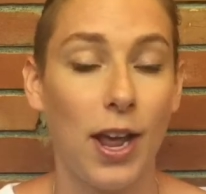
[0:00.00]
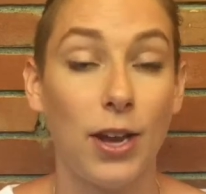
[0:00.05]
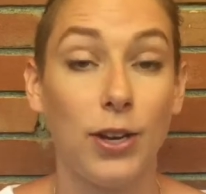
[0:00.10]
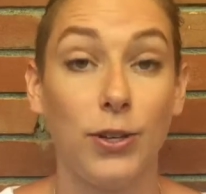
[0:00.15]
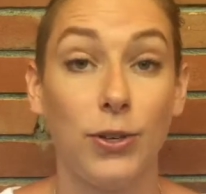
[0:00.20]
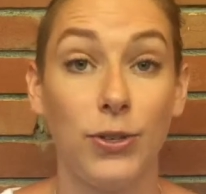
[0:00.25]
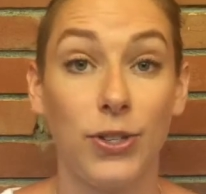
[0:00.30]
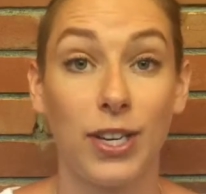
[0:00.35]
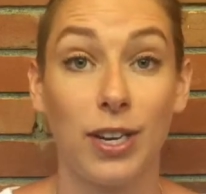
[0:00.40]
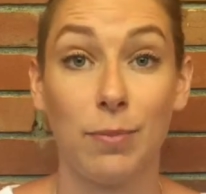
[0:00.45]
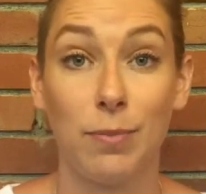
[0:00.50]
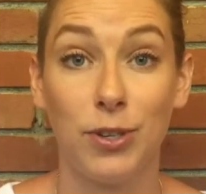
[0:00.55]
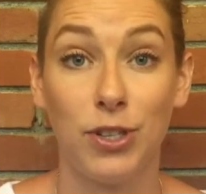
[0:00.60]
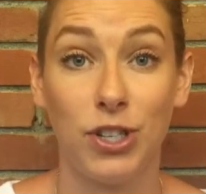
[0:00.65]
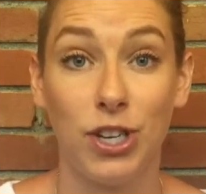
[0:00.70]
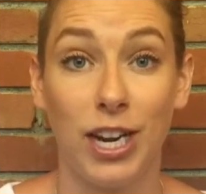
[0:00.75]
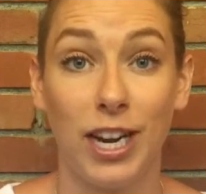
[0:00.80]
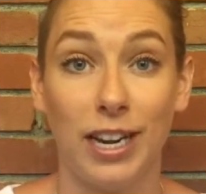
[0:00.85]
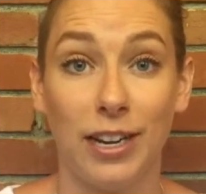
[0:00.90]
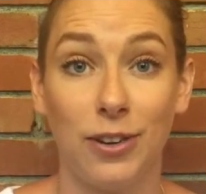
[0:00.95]
using a
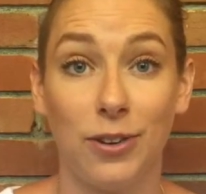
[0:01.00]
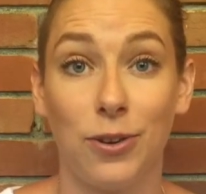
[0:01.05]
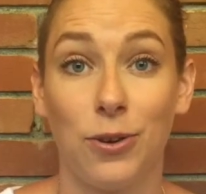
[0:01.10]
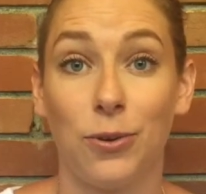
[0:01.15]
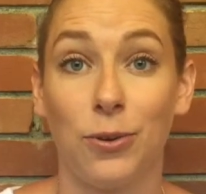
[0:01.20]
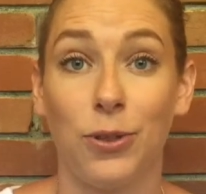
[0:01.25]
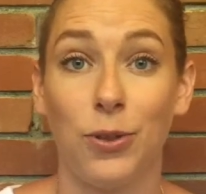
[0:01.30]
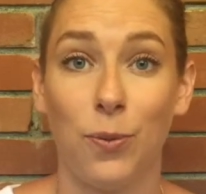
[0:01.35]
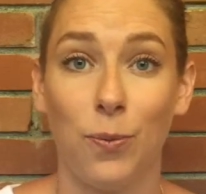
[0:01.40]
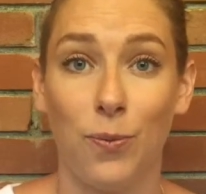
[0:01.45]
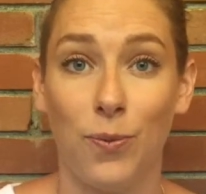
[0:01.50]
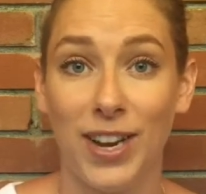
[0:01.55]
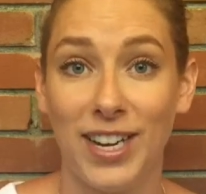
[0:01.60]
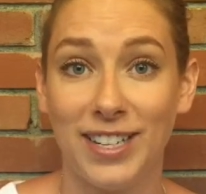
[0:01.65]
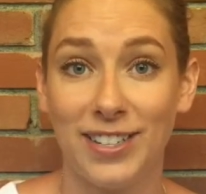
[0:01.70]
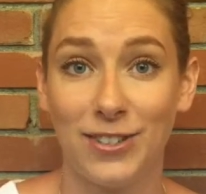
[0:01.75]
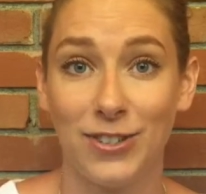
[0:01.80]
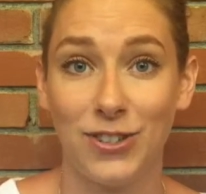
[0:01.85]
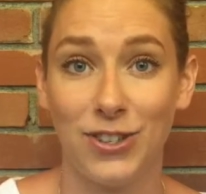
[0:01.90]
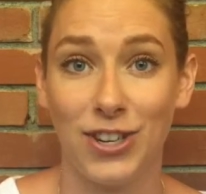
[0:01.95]
machine called the
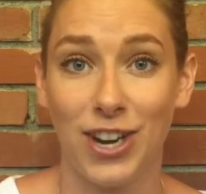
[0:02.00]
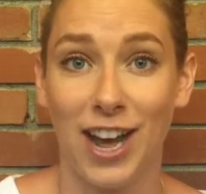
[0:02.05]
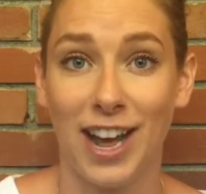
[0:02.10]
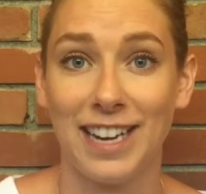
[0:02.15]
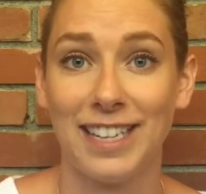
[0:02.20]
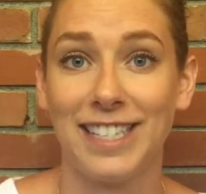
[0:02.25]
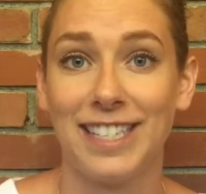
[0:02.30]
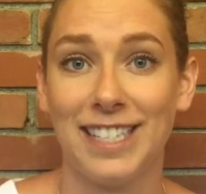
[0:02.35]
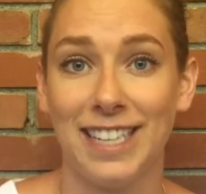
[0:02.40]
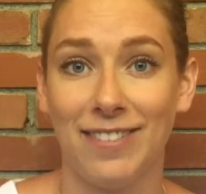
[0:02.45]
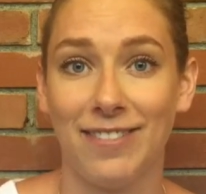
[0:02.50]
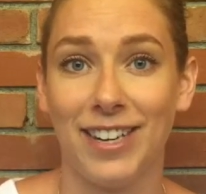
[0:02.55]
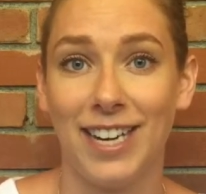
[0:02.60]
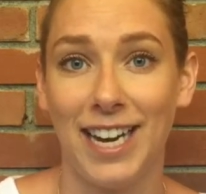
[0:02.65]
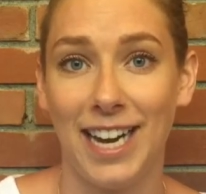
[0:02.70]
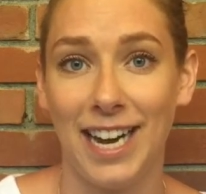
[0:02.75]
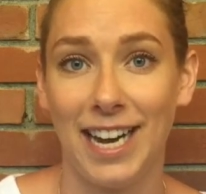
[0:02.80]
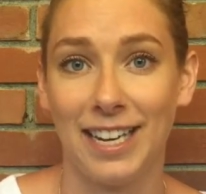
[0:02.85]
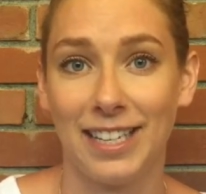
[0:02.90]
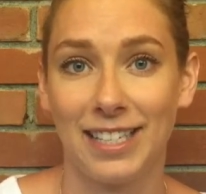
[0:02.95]

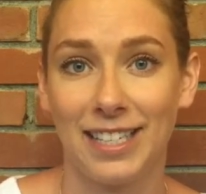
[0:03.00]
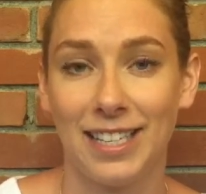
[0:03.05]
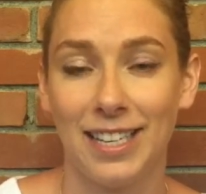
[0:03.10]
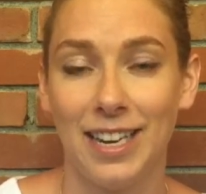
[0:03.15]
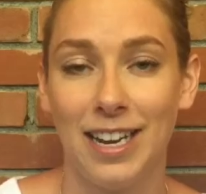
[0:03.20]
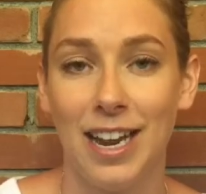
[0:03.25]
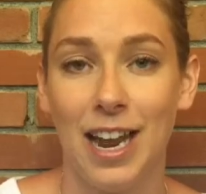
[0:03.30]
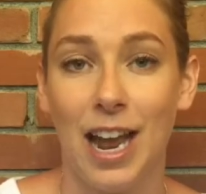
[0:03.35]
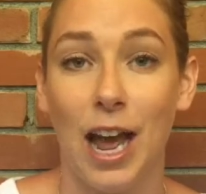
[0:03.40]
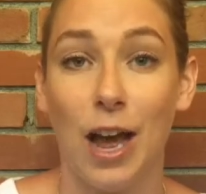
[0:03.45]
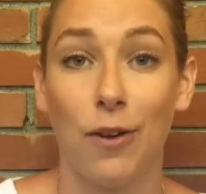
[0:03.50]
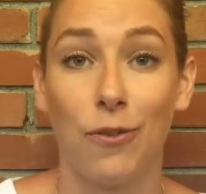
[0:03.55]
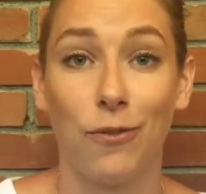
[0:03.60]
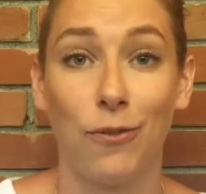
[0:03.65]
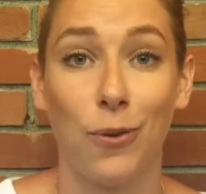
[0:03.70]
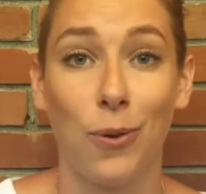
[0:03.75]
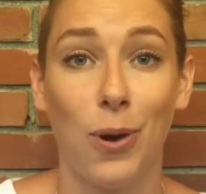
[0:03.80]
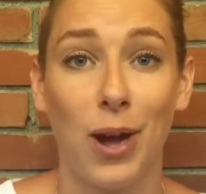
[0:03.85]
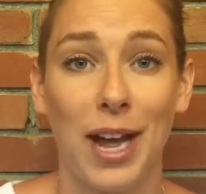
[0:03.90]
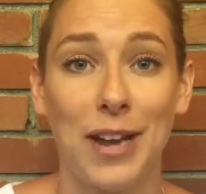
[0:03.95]
W-7-X, a
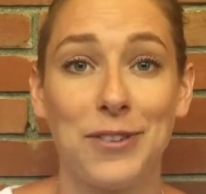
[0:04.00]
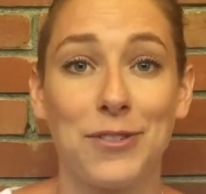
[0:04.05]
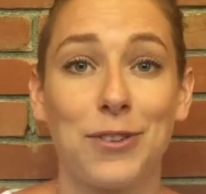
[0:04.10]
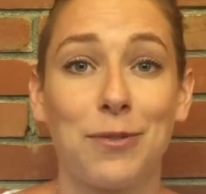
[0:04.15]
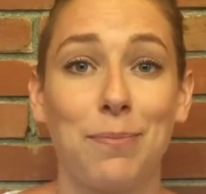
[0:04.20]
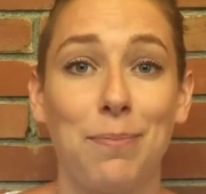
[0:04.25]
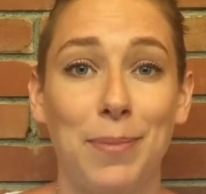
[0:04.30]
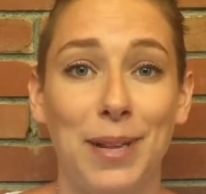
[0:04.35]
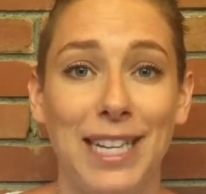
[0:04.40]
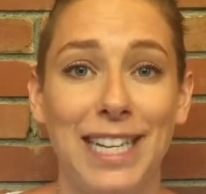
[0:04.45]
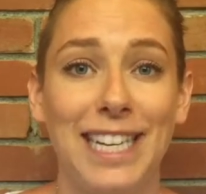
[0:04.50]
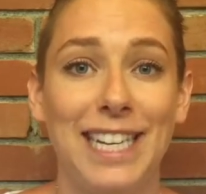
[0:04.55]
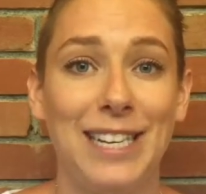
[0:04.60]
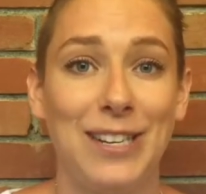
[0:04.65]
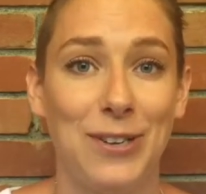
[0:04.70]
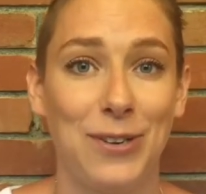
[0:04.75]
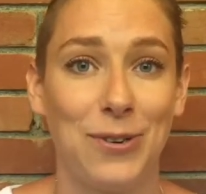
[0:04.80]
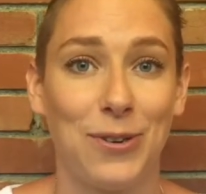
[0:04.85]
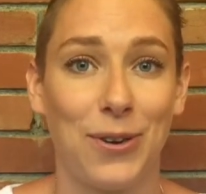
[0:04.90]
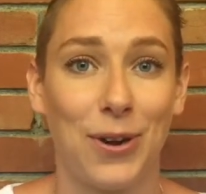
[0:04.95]
400 million
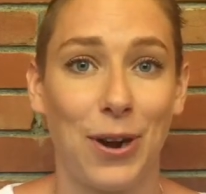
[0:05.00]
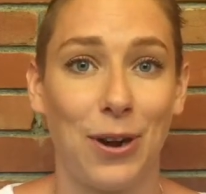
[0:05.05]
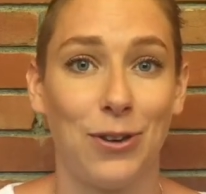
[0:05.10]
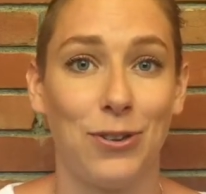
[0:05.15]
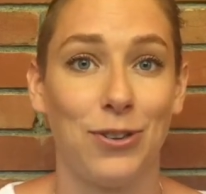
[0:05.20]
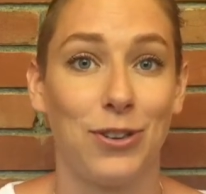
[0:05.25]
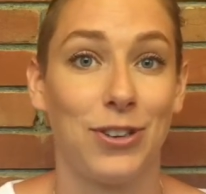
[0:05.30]
euro